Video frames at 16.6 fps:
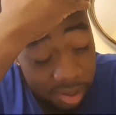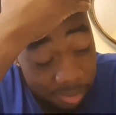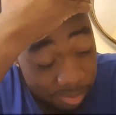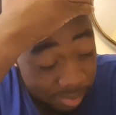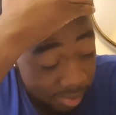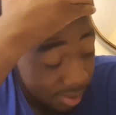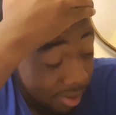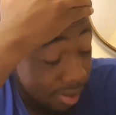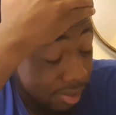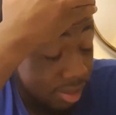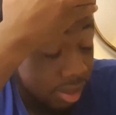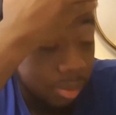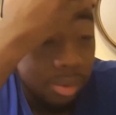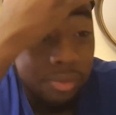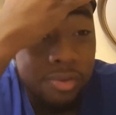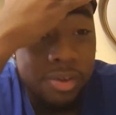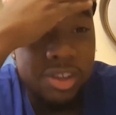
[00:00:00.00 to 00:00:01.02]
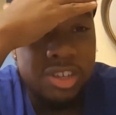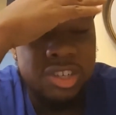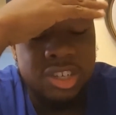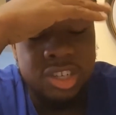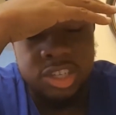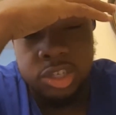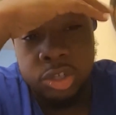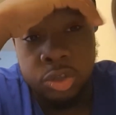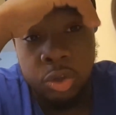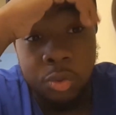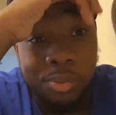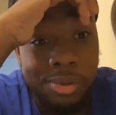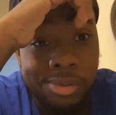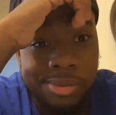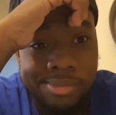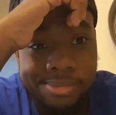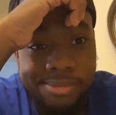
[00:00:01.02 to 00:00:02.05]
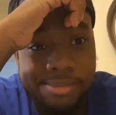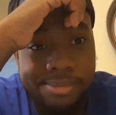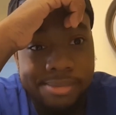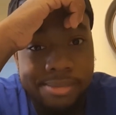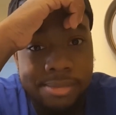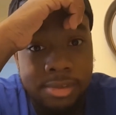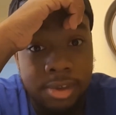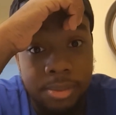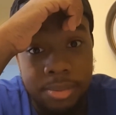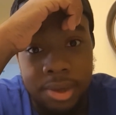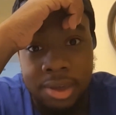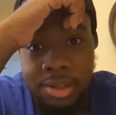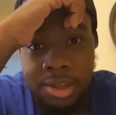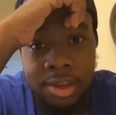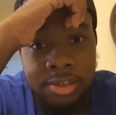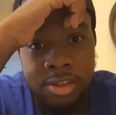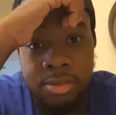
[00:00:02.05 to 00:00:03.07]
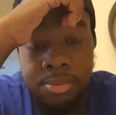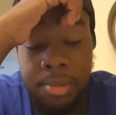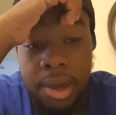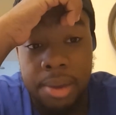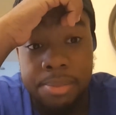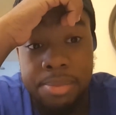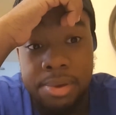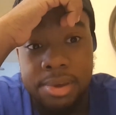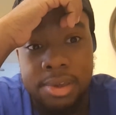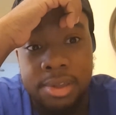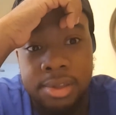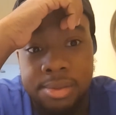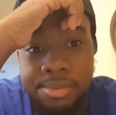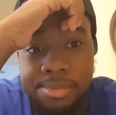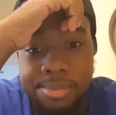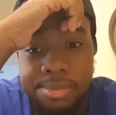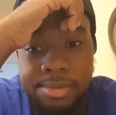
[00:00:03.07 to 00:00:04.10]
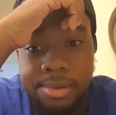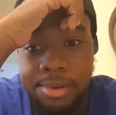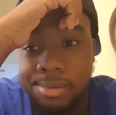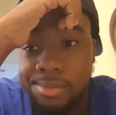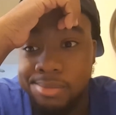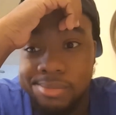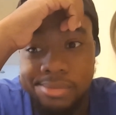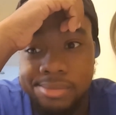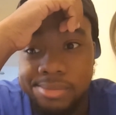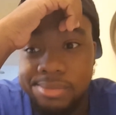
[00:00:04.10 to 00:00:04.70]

Because some of it's just stupid. To me. That's just my opinion. So.